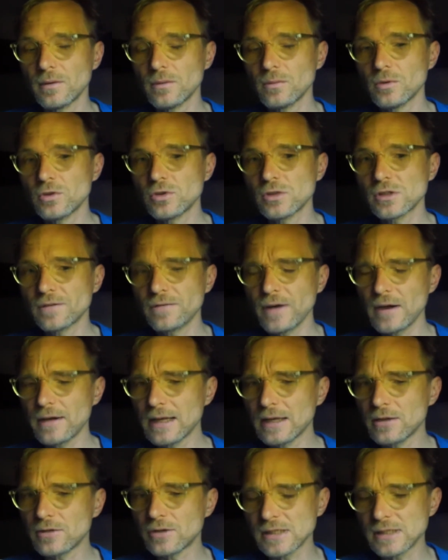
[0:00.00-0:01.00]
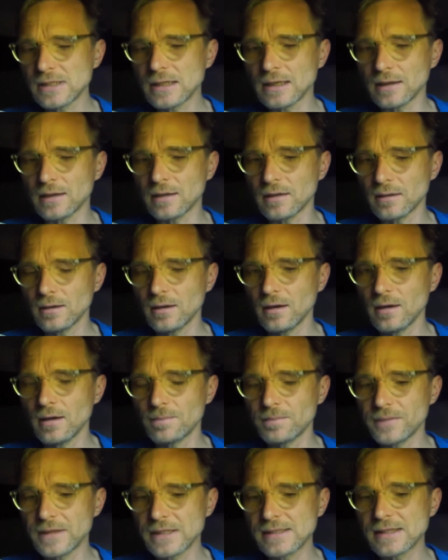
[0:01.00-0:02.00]
which is a very interesting
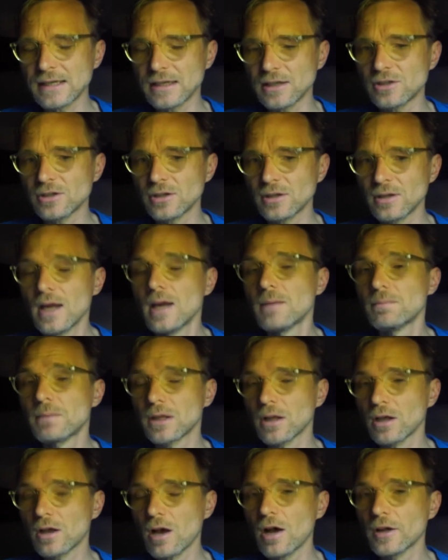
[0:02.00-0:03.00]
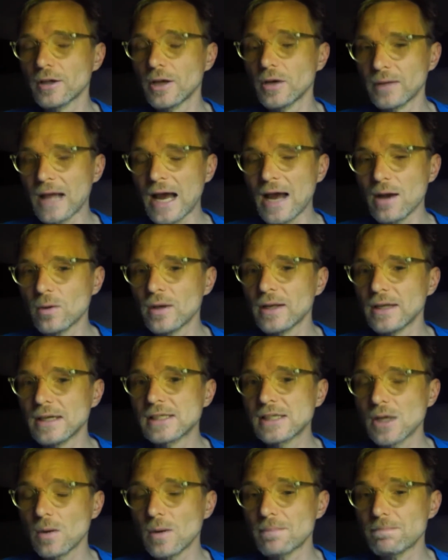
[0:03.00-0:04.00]
distinction. But Locarno now is
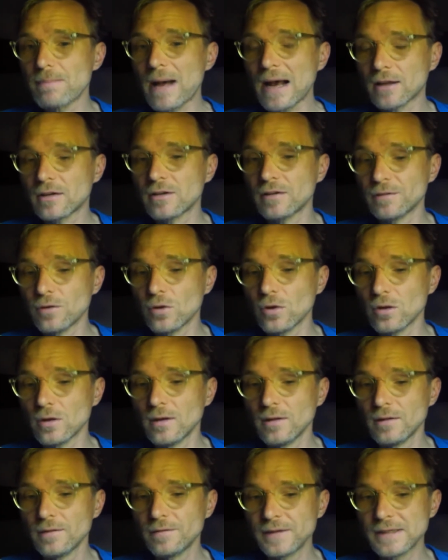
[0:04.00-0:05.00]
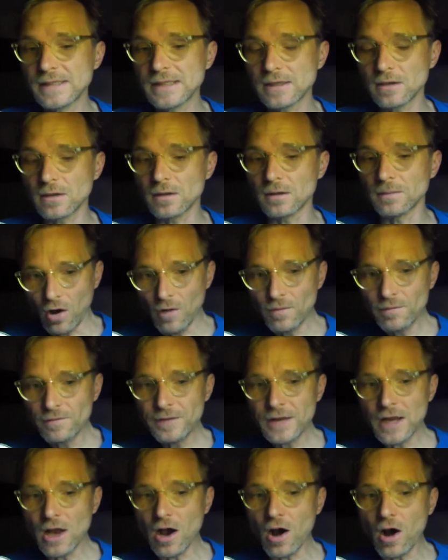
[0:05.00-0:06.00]
going back to full physical. On
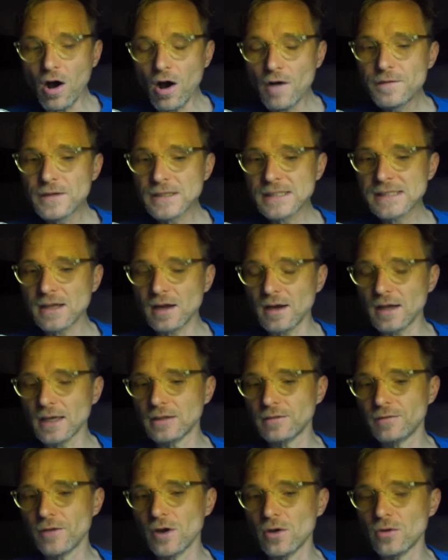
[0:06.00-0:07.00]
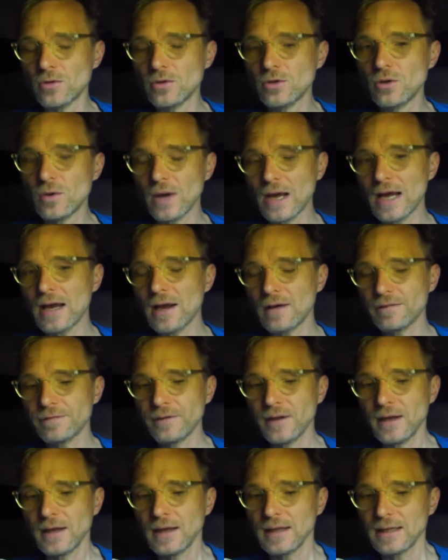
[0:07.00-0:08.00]
the other side, though, you have,
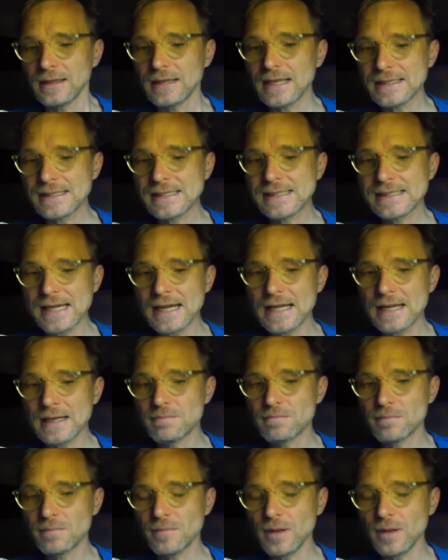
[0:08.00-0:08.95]
let's say,